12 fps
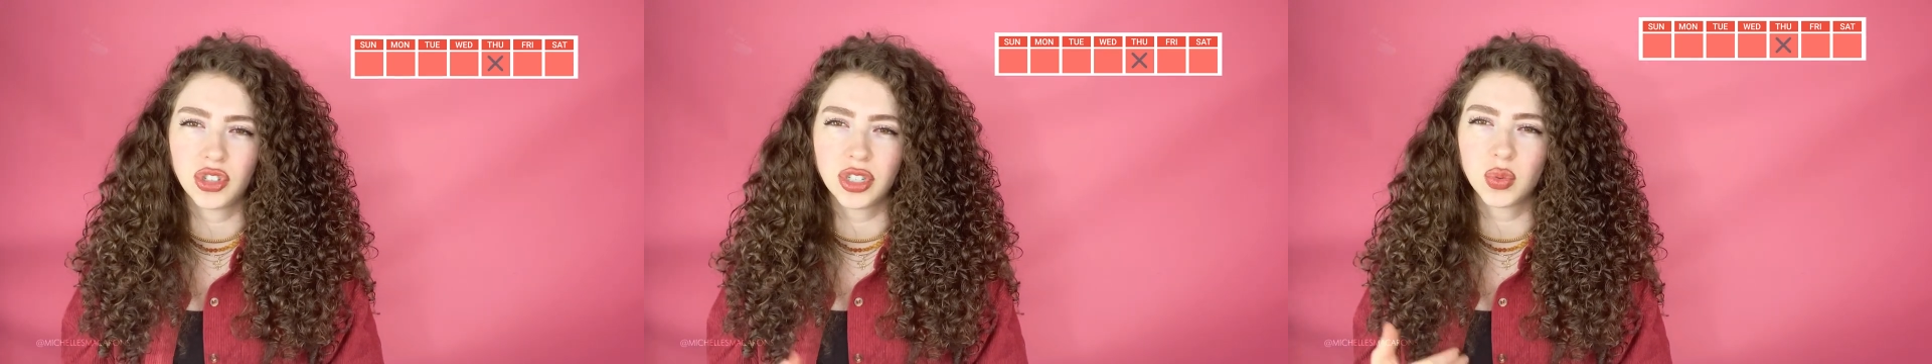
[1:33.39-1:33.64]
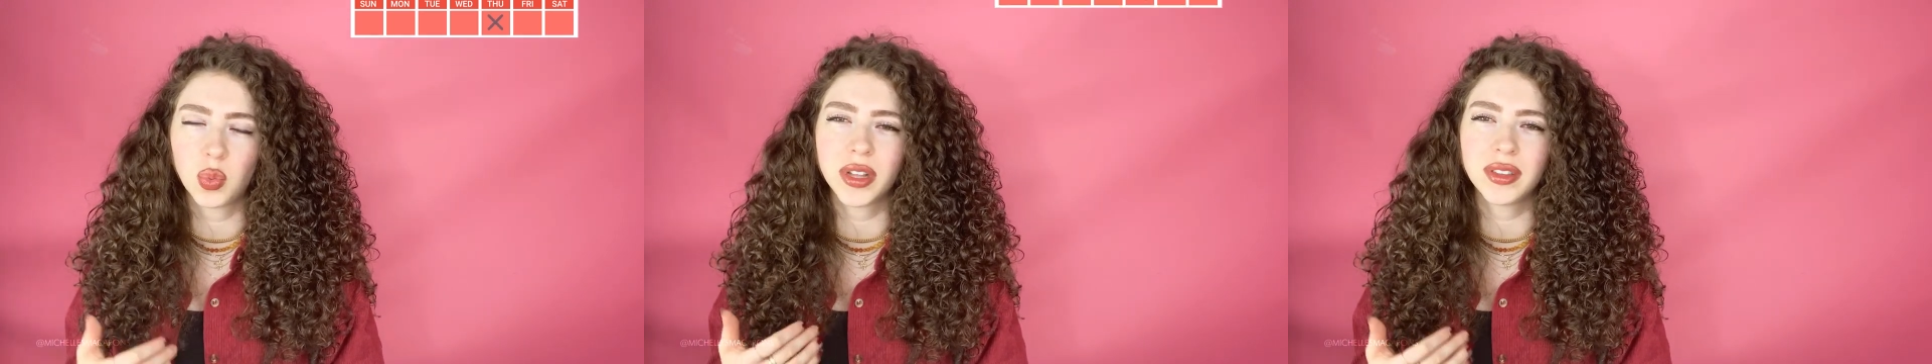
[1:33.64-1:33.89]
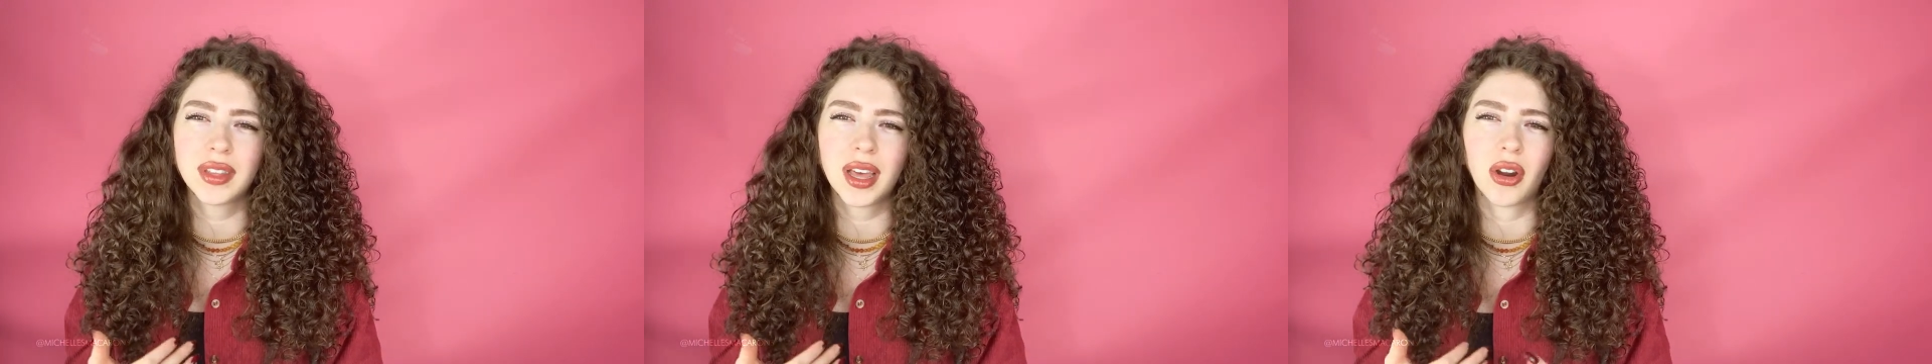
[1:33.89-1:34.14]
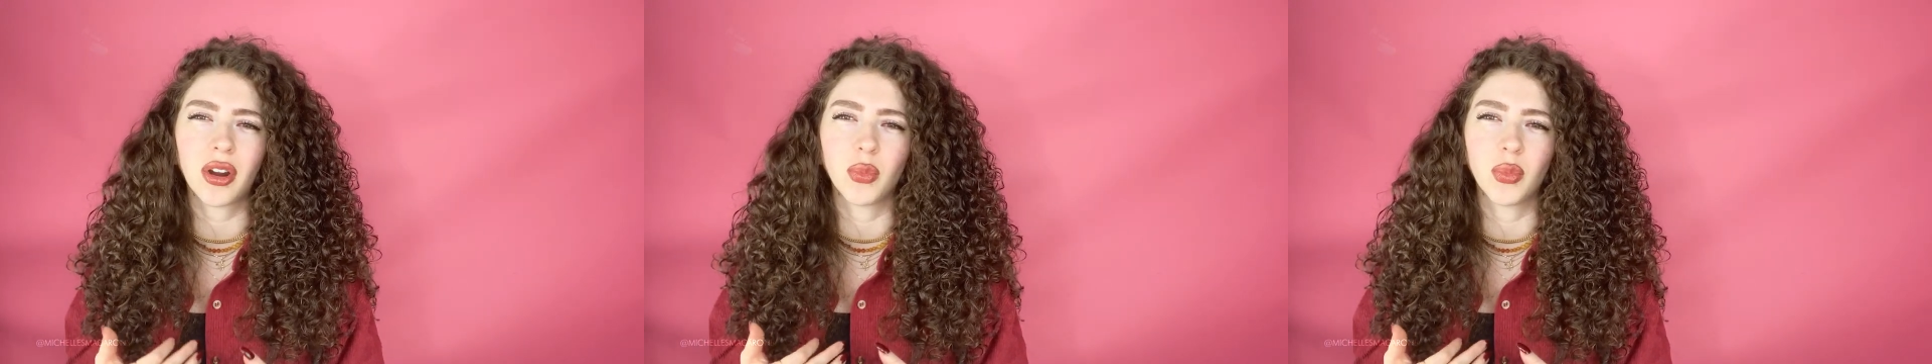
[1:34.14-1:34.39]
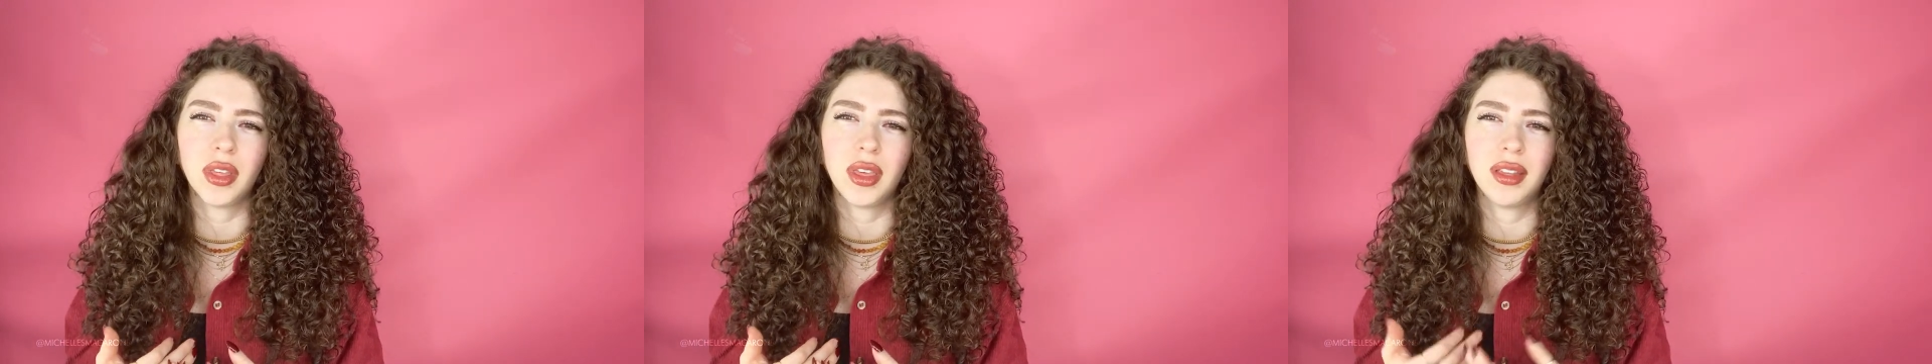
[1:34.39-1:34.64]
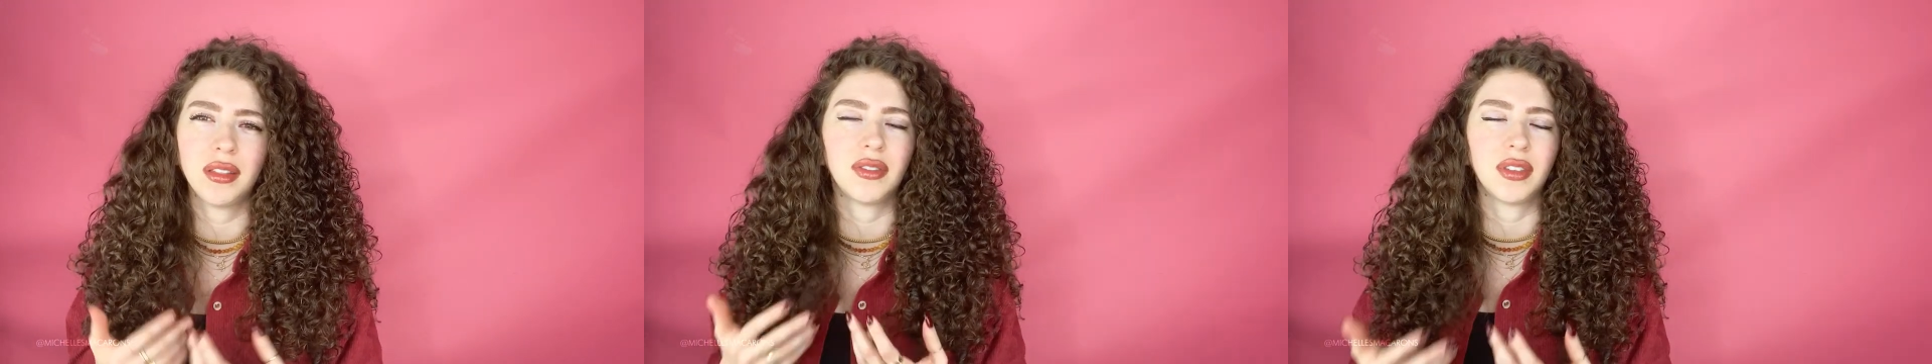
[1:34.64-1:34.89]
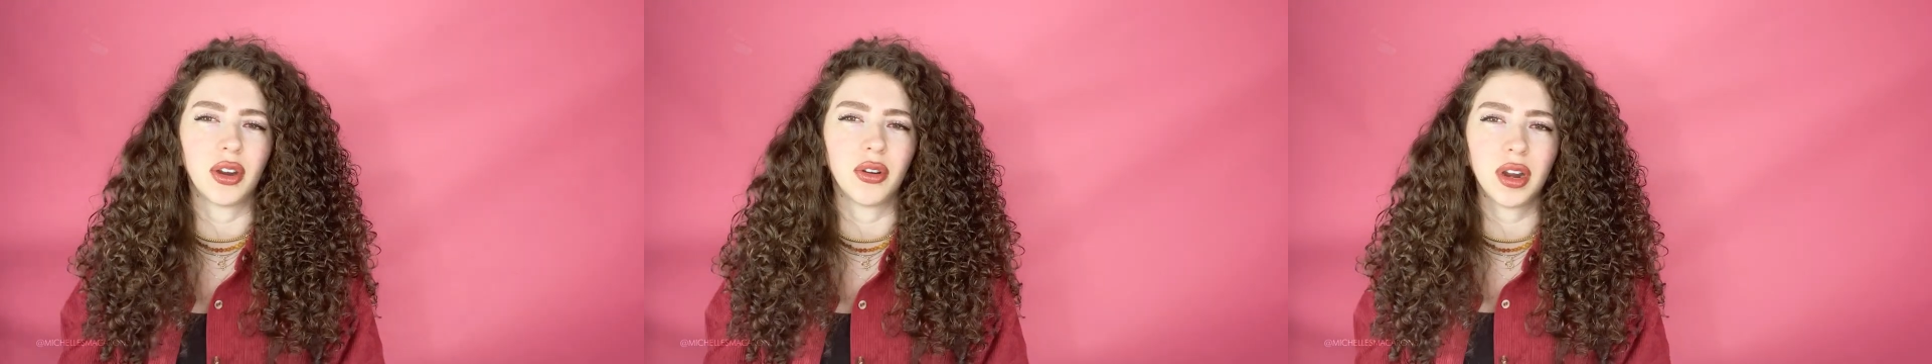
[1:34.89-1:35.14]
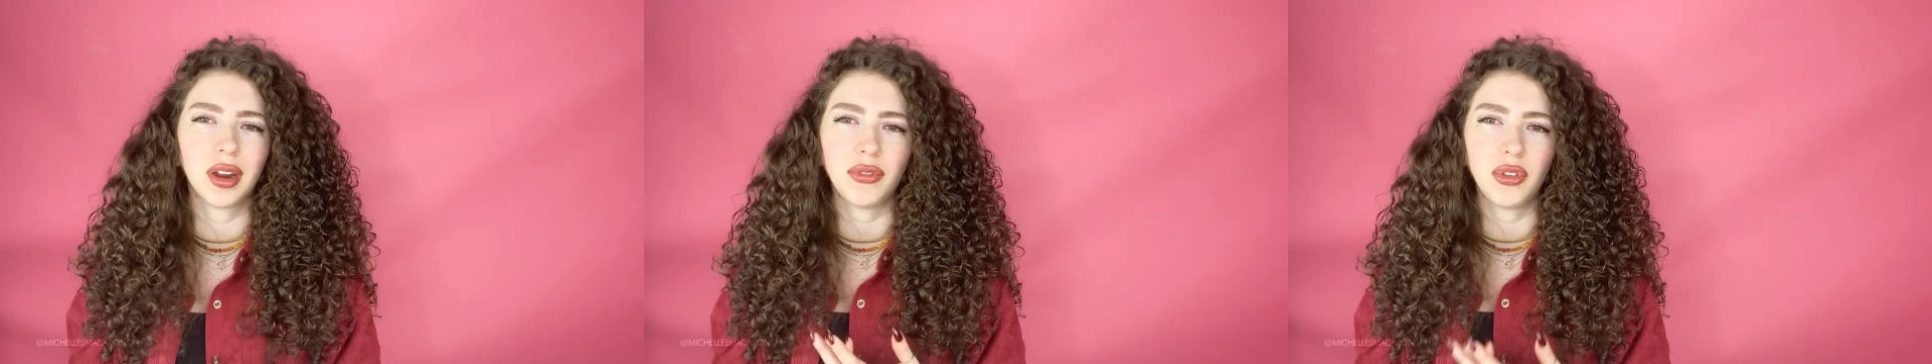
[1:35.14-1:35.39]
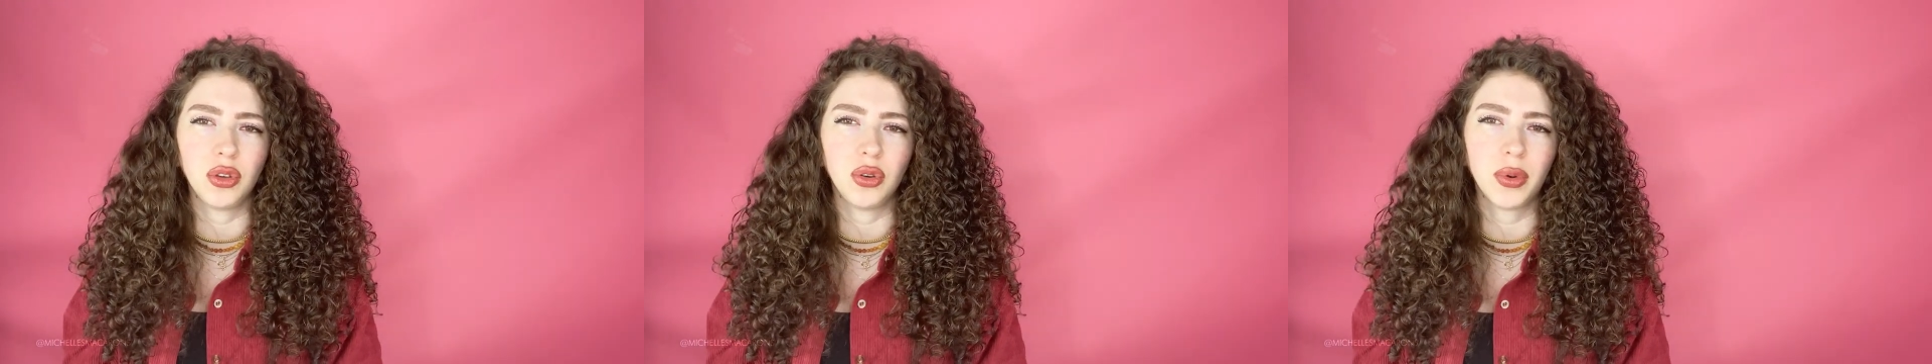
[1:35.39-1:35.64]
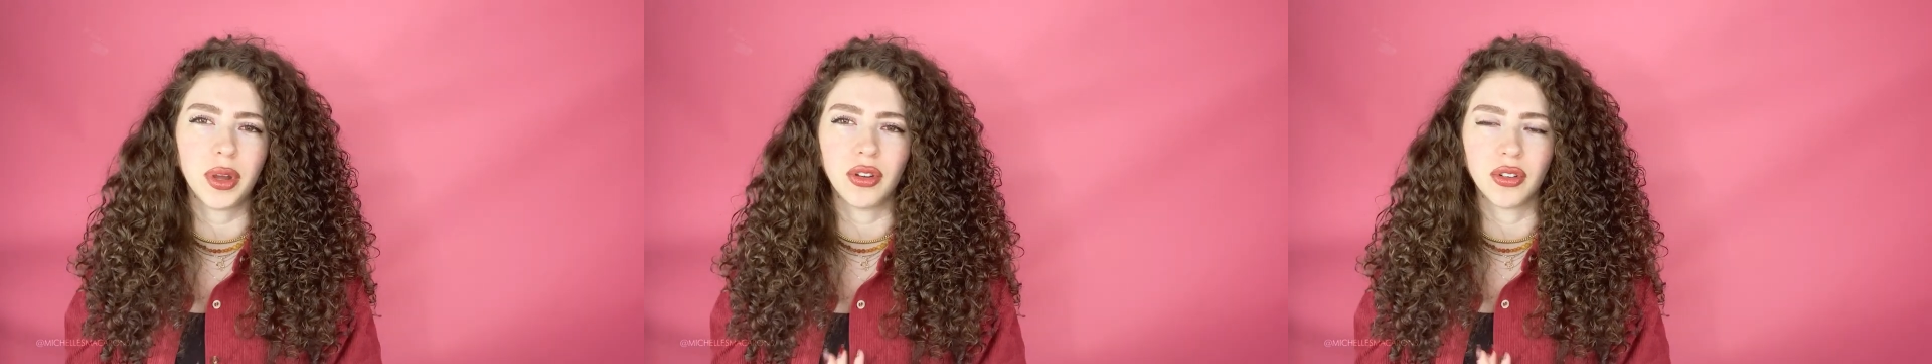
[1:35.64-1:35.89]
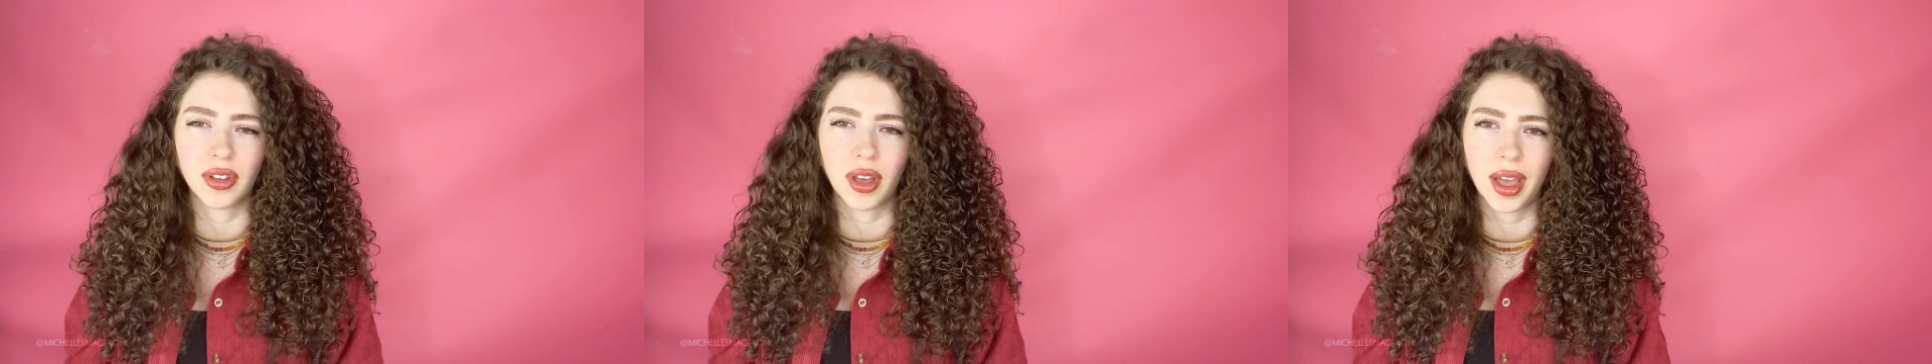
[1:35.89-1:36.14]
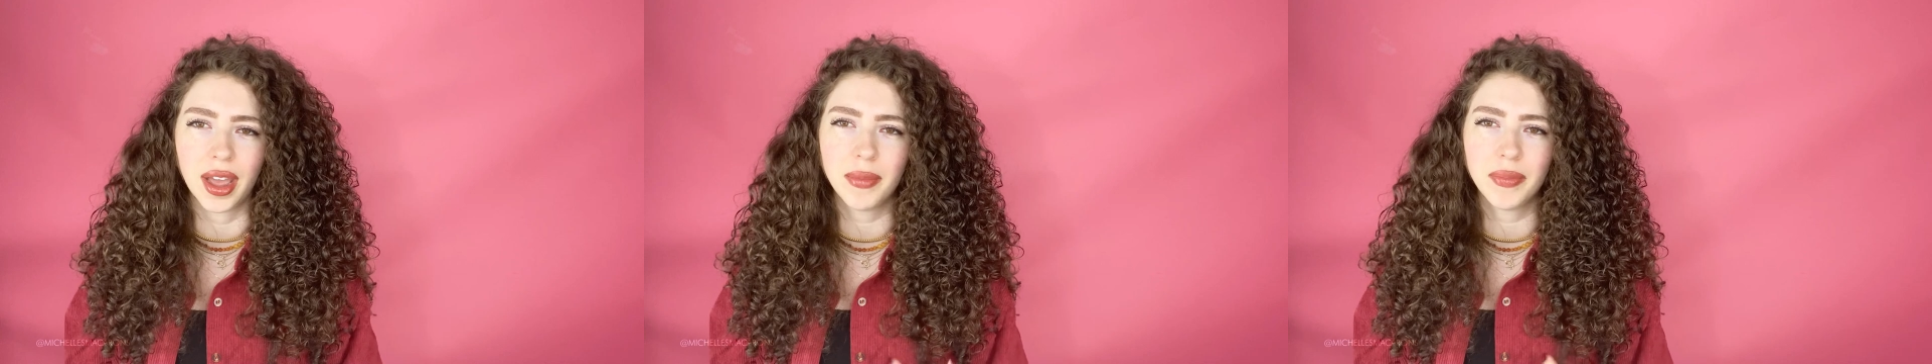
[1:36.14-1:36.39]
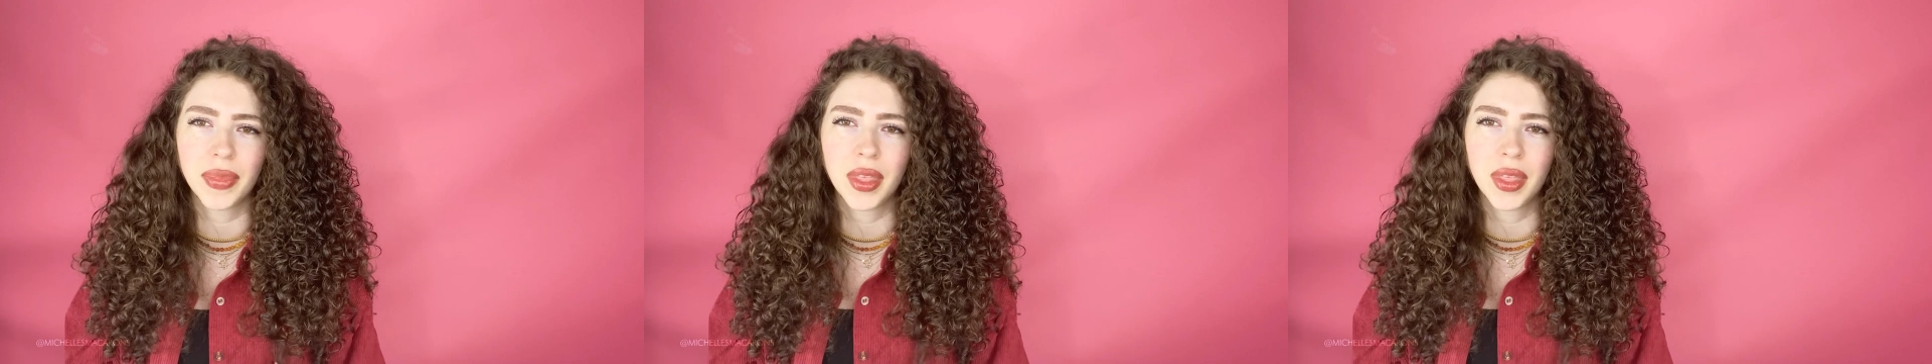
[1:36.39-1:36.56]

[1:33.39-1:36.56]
Just ones that aren't really considerate of you and your time,